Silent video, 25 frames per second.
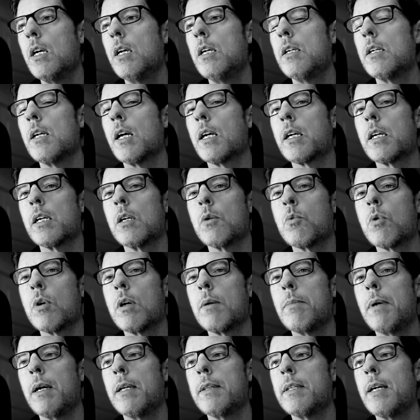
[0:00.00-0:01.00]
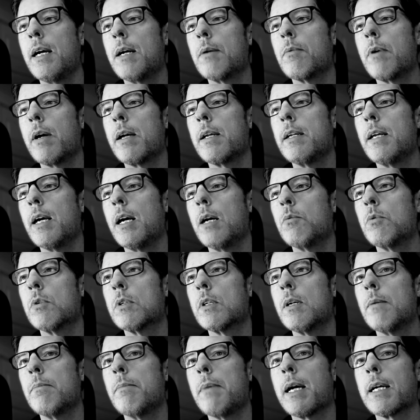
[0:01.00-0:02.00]
Not going to worry about that right now. We'll
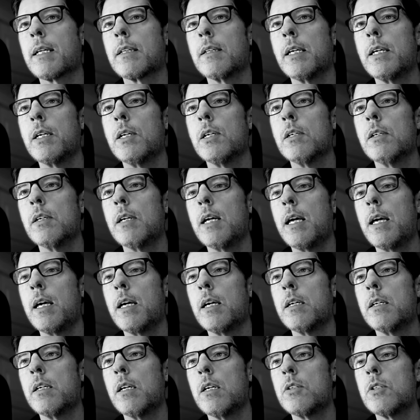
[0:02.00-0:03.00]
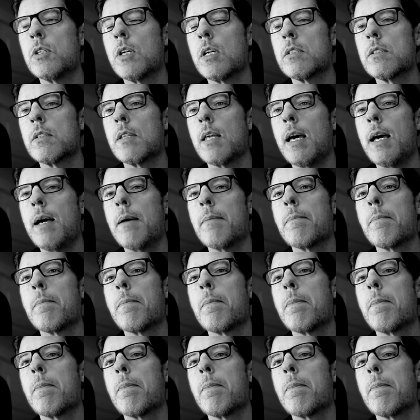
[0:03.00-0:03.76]
come back later and adjust that.